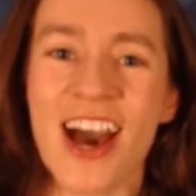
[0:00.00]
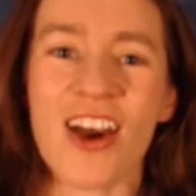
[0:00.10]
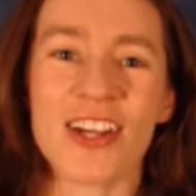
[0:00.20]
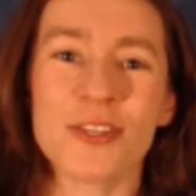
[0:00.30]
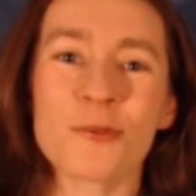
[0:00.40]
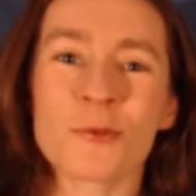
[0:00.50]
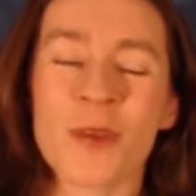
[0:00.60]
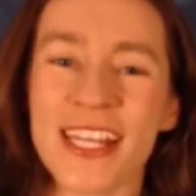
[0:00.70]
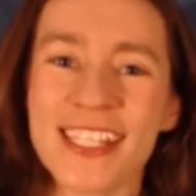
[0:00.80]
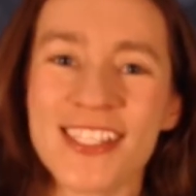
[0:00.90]
Are you
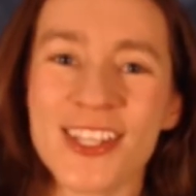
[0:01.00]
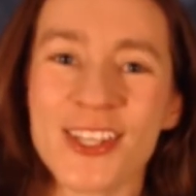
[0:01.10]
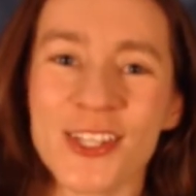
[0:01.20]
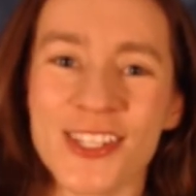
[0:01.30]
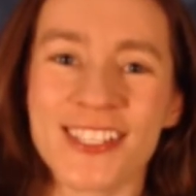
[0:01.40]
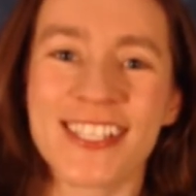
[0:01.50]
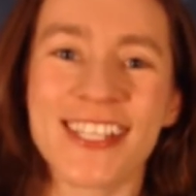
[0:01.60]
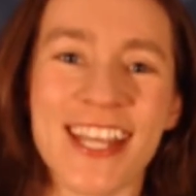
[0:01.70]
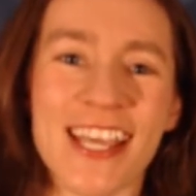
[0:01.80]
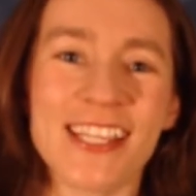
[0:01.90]
ready to learn
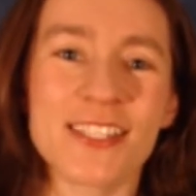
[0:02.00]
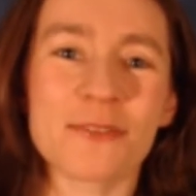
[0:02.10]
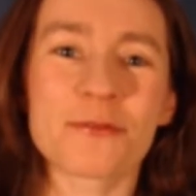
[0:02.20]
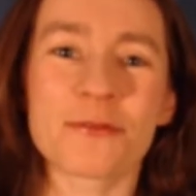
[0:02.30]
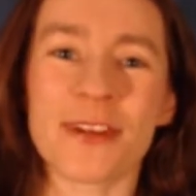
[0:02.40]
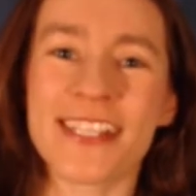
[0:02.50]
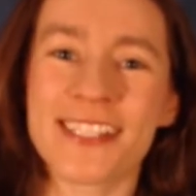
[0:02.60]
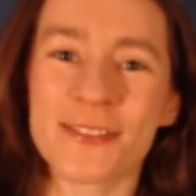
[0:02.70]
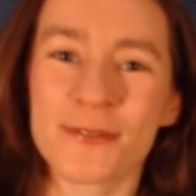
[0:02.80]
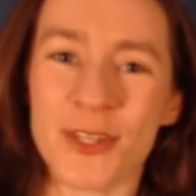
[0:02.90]
today's
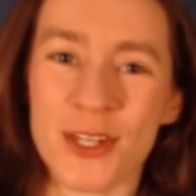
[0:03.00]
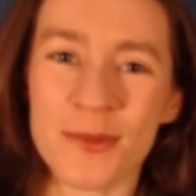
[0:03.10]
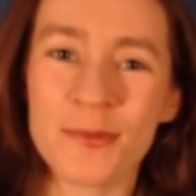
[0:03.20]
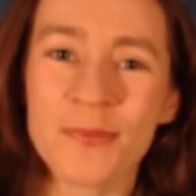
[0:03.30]
phrasal verb?